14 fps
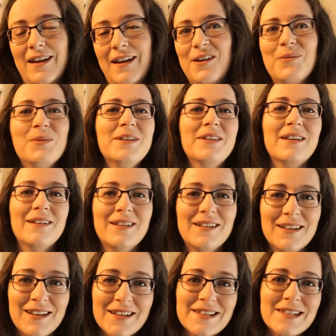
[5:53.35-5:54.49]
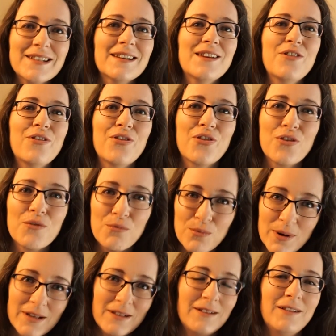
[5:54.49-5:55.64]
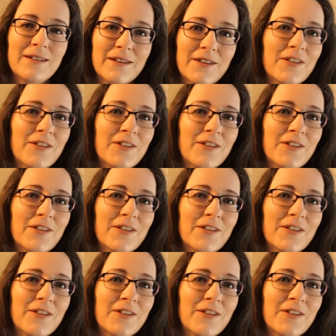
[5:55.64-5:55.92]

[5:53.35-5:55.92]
I was utterly thrilled